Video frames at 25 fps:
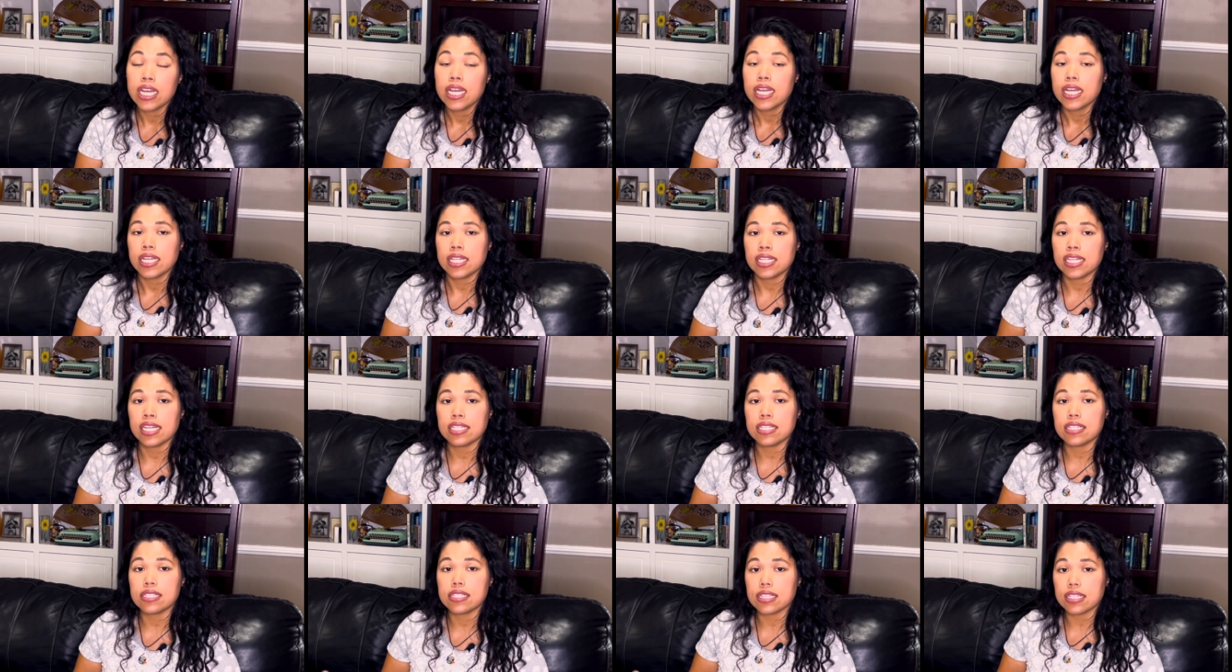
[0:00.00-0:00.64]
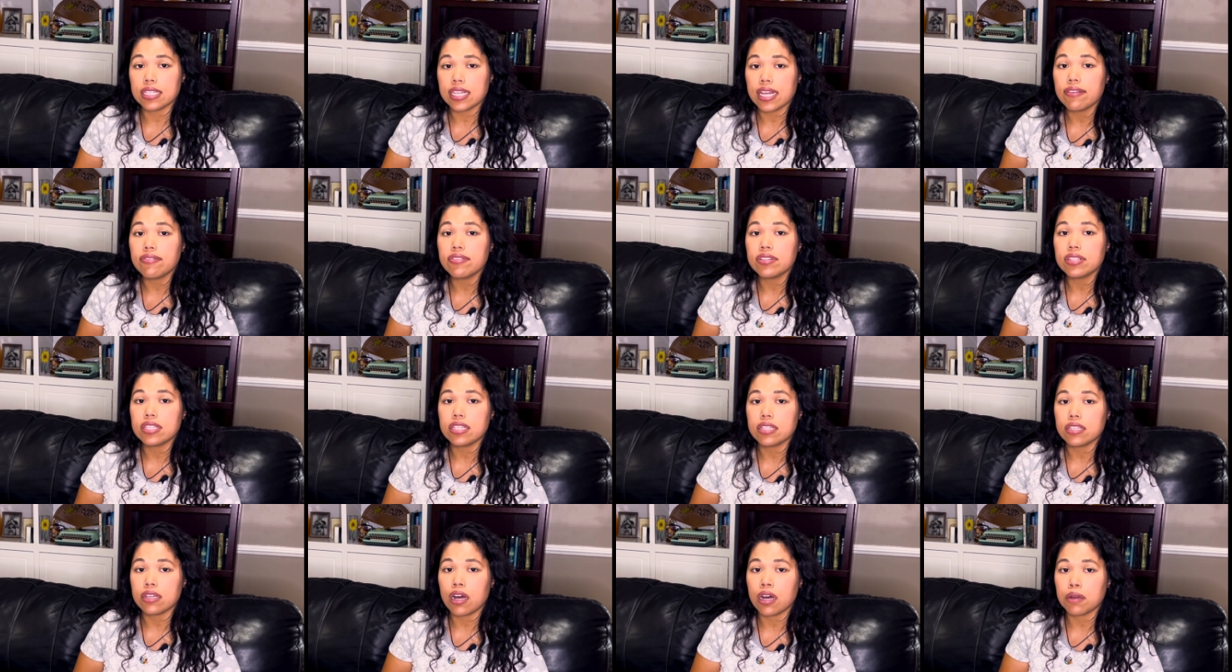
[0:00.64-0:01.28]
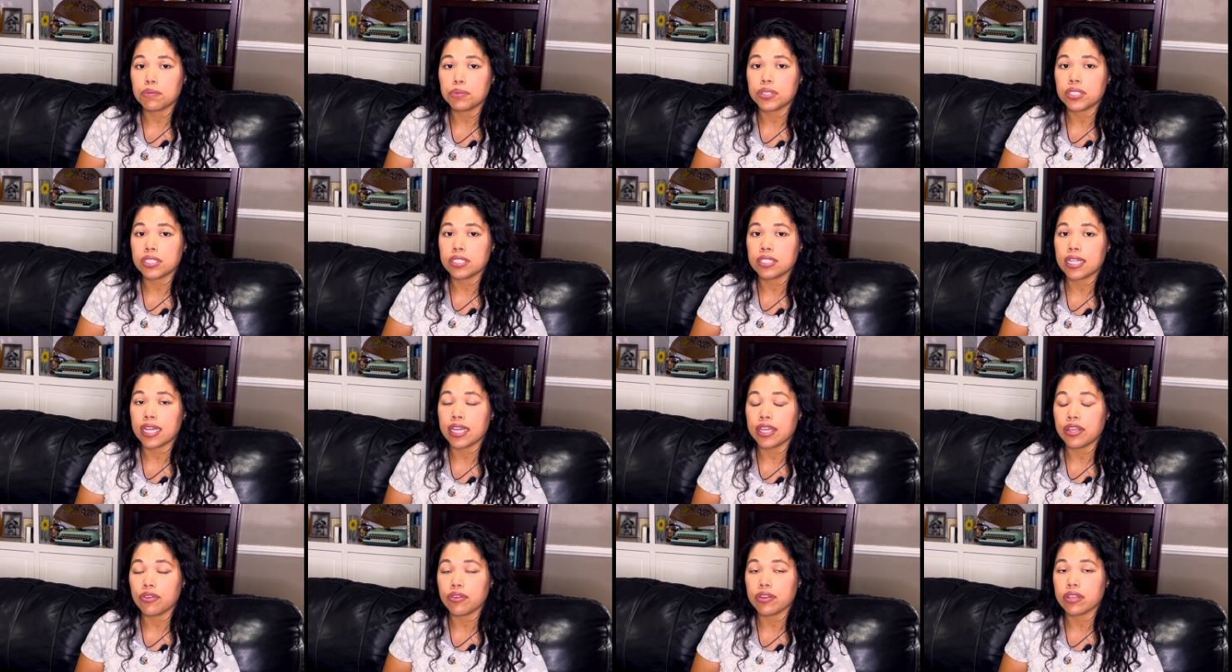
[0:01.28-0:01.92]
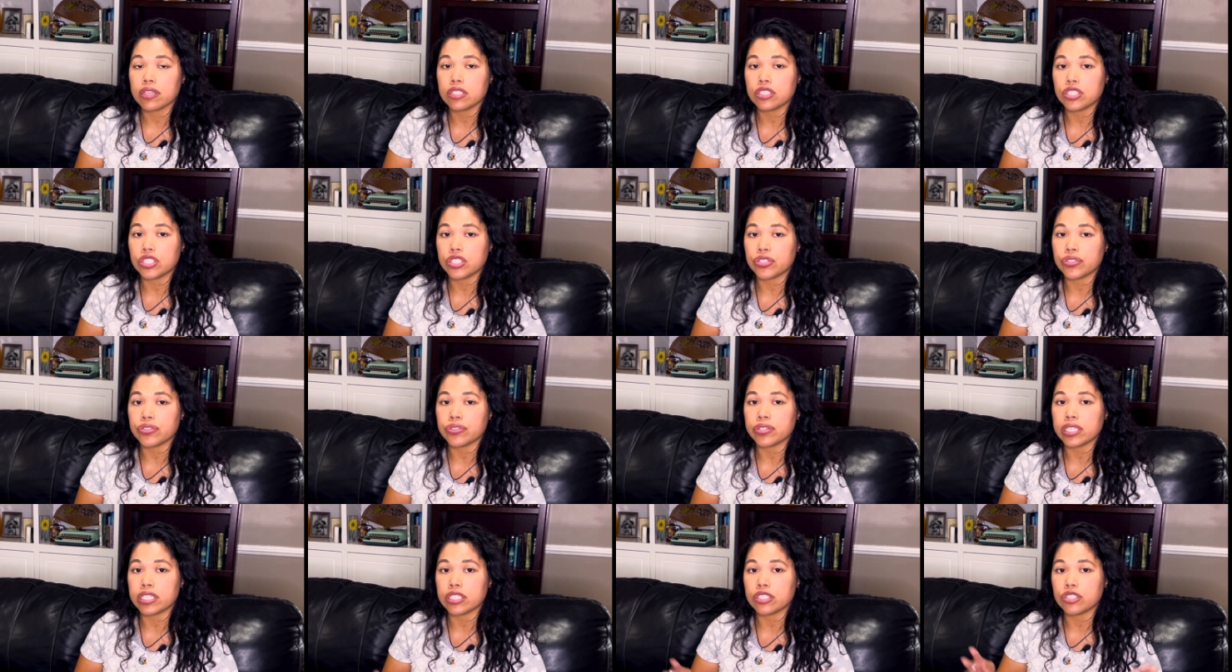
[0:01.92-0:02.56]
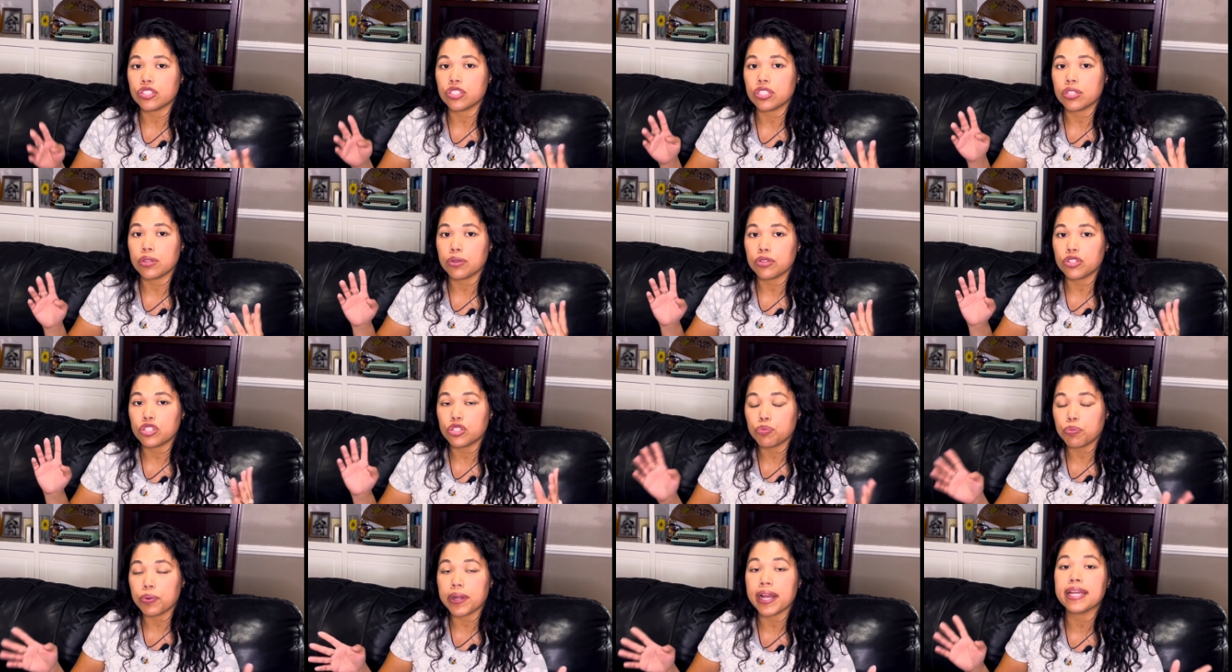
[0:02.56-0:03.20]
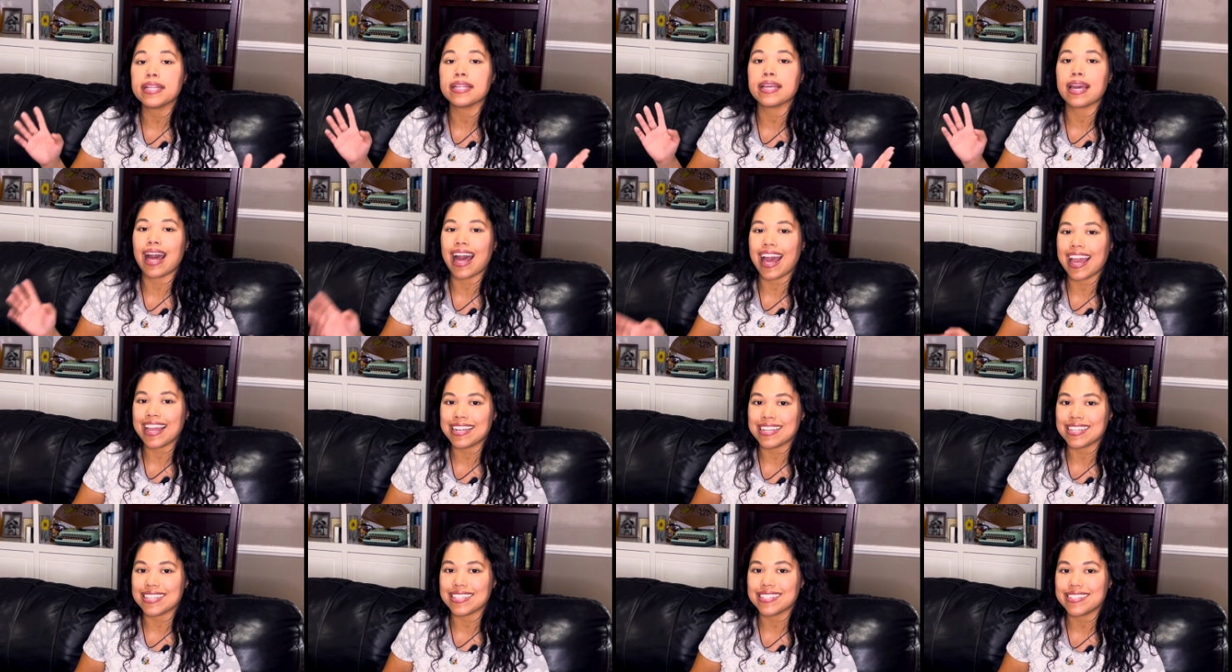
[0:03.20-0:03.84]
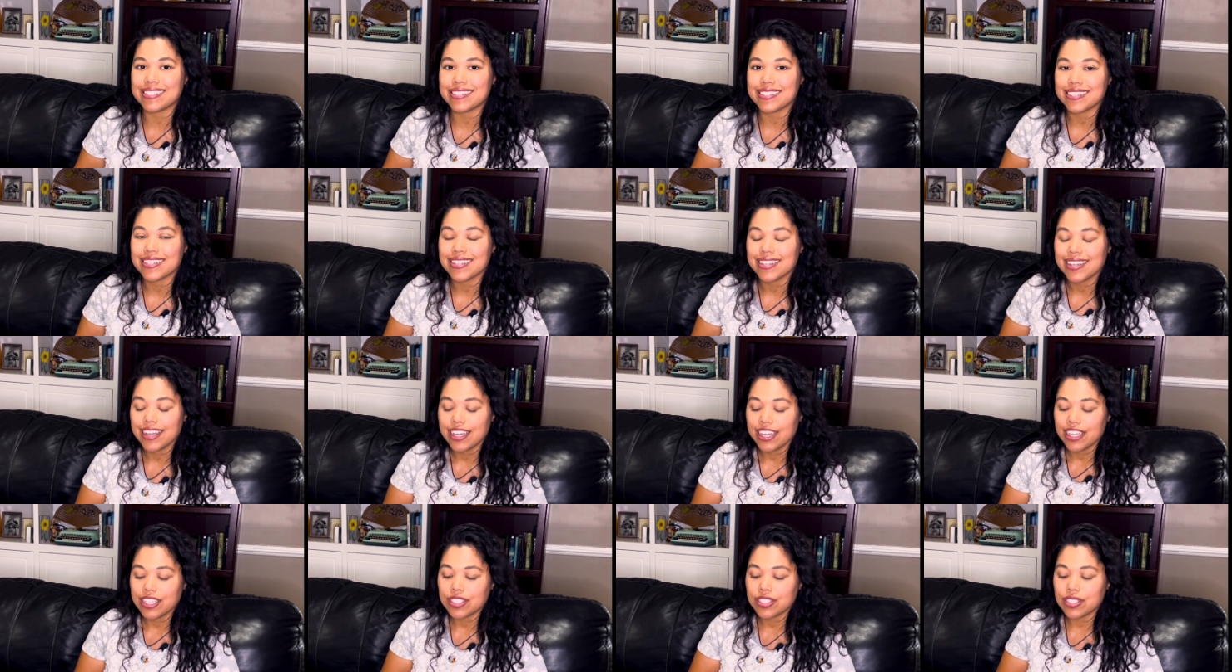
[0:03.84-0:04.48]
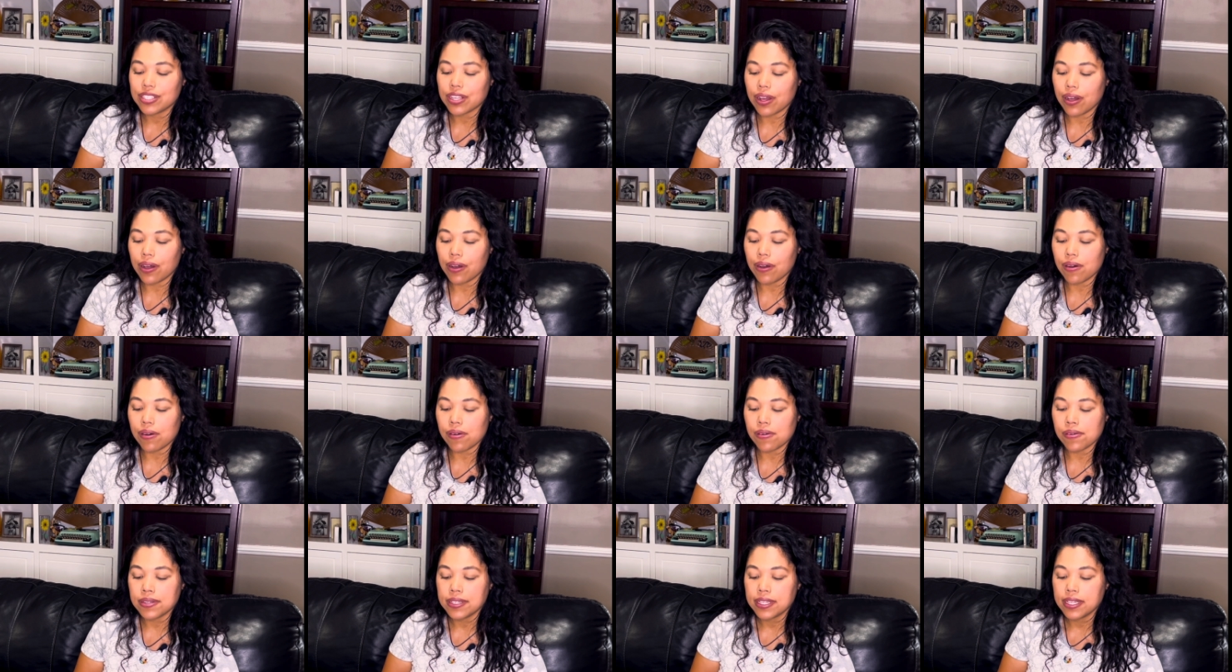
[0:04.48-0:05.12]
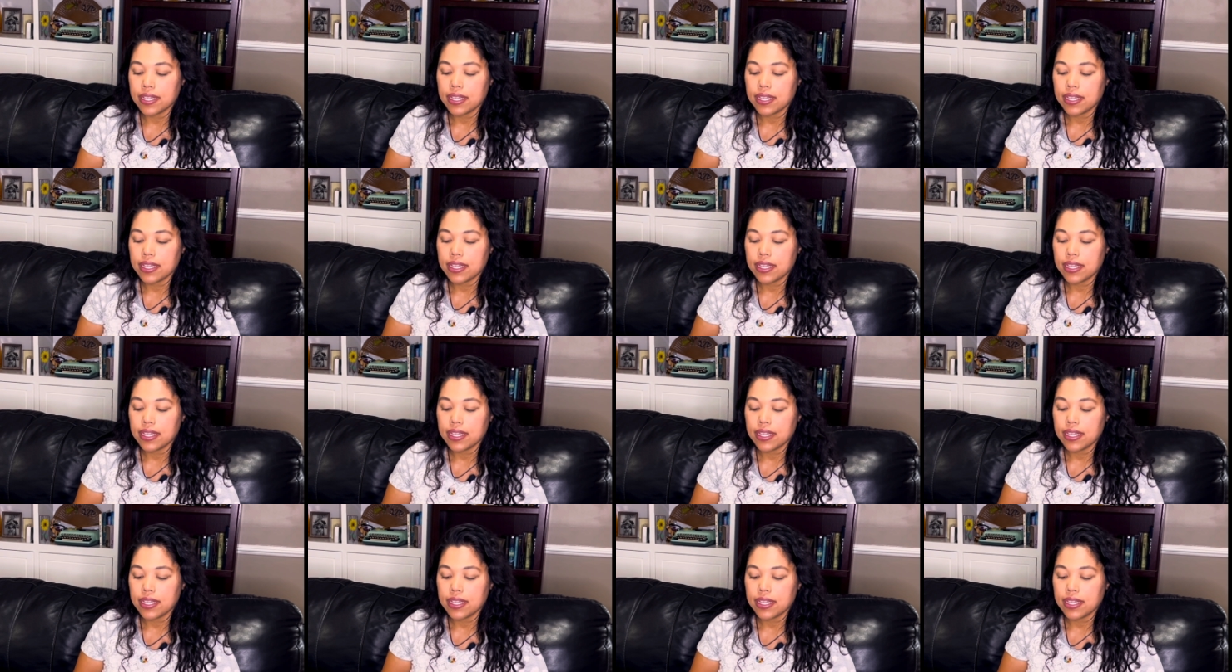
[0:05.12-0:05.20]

And then this 11th option that you can do is spread kindness. So